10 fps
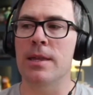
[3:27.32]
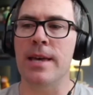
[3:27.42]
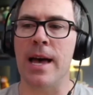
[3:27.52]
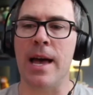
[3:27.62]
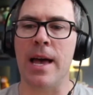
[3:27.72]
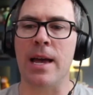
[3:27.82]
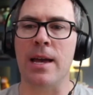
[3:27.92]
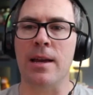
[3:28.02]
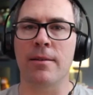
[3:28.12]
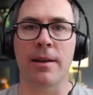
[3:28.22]

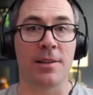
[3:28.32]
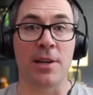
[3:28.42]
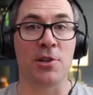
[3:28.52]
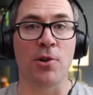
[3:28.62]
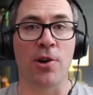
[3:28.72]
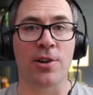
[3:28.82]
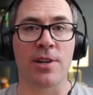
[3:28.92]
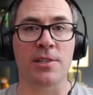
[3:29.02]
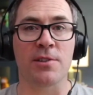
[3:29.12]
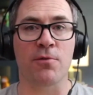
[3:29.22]
it no longer
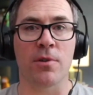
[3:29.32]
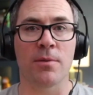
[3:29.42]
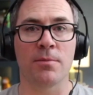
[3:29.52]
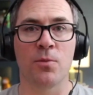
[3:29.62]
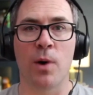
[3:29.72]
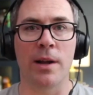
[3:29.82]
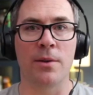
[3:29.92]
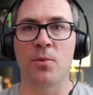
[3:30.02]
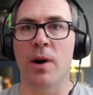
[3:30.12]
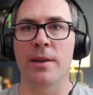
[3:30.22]
does it for them.
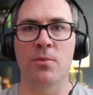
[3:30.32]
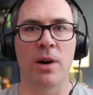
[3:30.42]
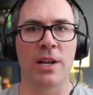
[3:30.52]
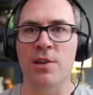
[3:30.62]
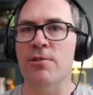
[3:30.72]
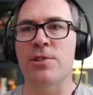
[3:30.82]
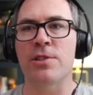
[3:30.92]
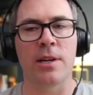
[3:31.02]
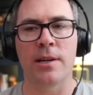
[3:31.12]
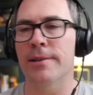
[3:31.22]
What used
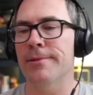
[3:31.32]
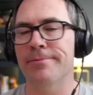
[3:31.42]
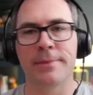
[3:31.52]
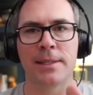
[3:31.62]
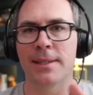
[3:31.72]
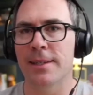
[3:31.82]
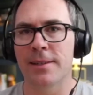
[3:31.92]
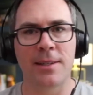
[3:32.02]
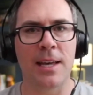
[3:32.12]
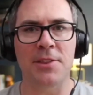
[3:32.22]
to
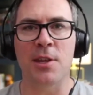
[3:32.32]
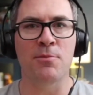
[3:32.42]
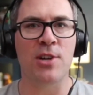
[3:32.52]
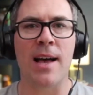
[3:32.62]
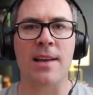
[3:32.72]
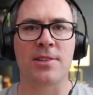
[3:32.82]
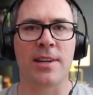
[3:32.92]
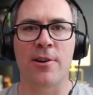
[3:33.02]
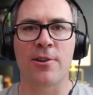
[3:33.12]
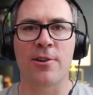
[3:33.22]
get them jazzed and
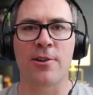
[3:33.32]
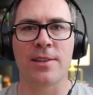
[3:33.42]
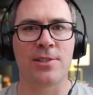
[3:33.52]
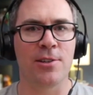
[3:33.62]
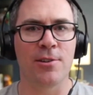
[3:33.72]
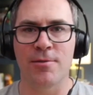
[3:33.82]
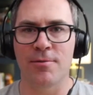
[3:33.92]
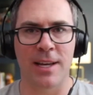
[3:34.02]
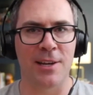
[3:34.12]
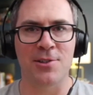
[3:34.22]
energized to,
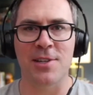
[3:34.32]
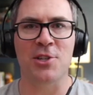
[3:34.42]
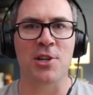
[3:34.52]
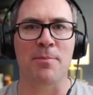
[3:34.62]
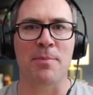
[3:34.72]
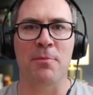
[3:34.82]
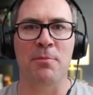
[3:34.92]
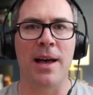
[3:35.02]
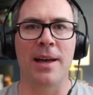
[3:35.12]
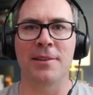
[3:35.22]
like you say, jump out of
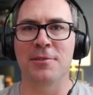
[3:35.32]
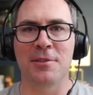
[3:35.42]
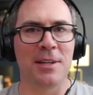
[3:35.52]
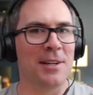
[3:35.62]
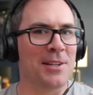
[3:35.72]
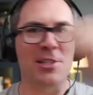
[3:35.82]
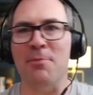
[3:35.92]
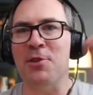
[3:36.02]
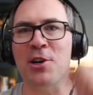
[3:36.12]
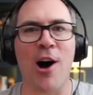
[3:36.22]
bed,
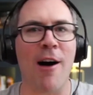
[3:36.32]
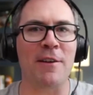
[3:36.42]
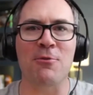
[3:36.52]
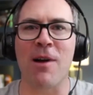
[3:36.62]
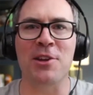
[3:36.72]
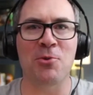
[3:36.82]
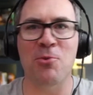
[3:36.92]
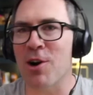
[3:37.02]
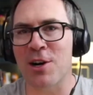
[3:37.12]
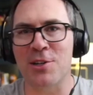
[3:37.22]
sip the coffee, run to
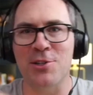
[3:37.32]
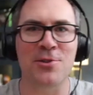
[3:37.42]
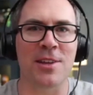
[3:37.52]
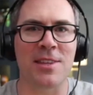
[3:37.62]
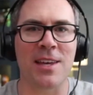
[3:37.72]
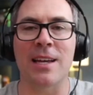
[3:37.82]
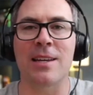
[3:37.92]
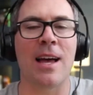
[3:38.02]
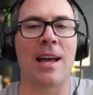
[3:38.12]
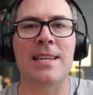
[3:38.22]
work, do the
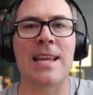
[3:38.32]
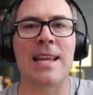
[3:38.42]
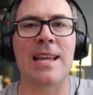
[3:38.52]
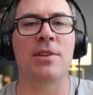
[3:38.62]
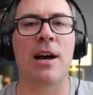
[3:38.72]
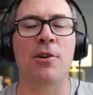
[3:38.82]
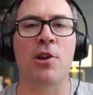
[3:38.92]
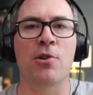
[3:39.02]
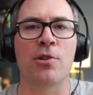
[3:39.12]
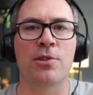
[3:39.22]
thing, no
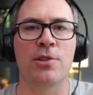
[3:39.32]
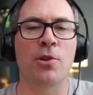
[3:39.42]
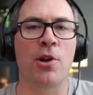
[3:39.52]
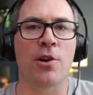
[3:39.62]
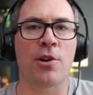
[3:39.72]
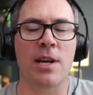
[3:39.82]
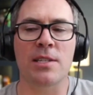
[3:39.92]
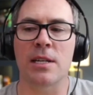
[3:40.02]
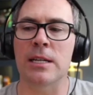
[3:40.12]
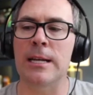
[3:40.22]
longer
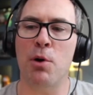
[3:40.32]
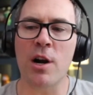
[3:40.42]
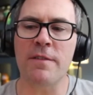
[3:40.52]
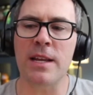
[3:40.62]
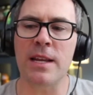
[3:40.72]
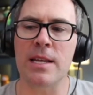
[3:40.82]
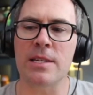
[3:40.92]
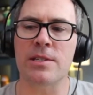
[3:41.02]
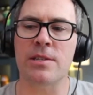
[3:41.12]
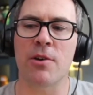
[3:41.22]
does it. Part of it
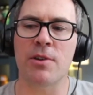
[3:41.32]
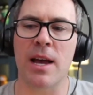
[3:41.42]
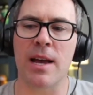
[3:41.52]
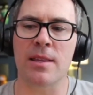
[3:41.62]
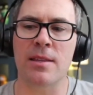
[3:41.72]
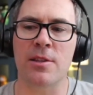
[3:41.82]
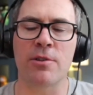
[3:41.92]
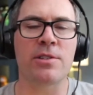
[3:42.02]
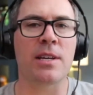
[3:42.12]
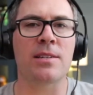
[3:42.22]
is, okay,
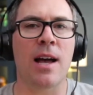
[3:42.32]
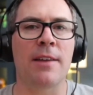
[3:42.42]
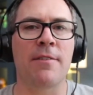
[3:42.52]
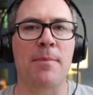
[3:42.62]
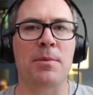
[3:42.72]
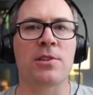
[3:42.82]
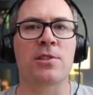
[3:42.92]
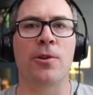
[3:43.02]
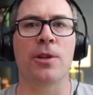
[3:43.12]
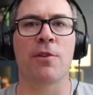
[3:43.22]
those things kind of happen
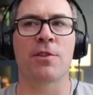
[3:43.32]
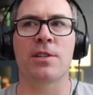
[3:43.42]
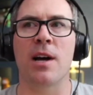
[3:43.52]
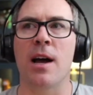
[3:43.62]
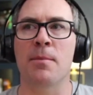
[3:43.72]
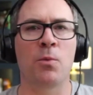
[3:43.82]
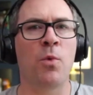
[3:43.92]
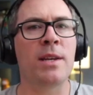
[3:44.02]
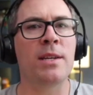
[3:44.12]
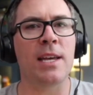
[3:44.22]
slowly over time. And
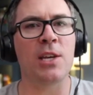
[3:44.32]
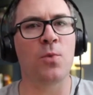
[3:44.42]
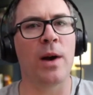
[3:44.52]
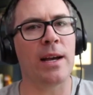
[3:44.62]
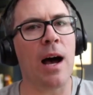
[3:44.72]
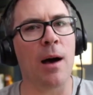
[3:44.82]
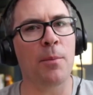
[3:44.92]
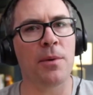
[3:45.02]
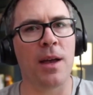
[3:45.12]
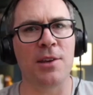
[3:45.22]
one day you wake
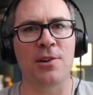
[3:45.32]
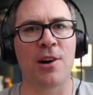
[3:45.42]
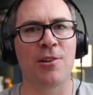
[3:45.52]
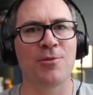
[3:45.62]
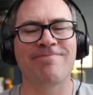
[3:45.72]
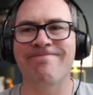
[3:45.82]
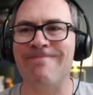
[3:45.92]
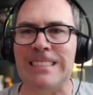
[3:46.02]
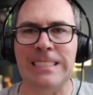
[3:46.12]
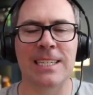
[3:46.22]
up and you go,
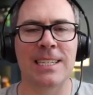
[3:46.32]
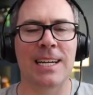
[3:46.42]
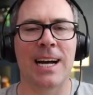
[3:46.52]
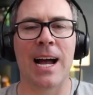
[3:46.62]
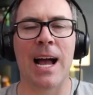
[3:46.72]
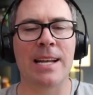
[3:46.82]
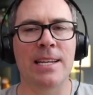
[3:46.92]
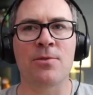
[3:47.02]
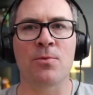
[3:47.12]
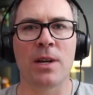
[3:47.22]
I
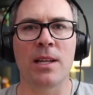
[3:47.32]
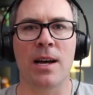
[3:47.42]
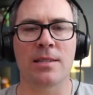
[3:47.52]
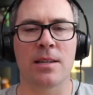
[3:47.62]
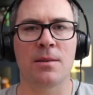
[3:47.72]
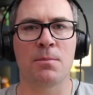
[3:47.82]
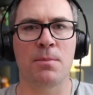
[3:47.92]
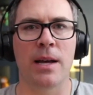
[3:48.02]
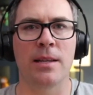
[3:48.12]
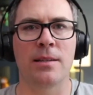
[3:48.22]
didn't realize it,
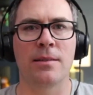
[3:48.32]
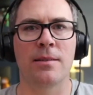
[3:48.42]
but